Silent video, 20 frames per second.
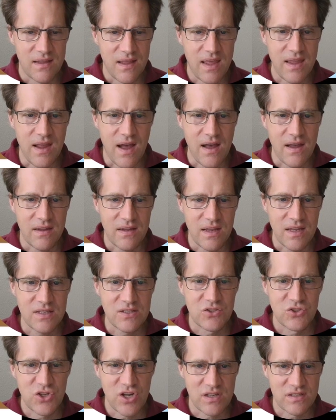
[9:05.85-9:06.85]
AI
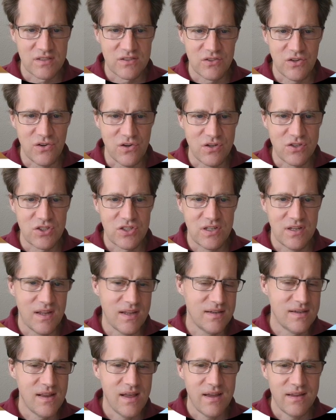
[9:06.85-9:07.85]
is just search
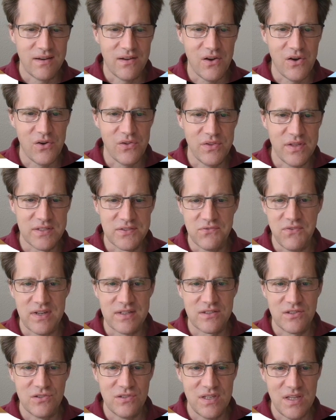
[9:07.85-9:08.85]
and not all this
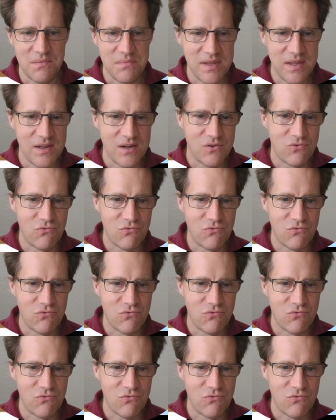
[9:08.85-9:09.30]
vector DB,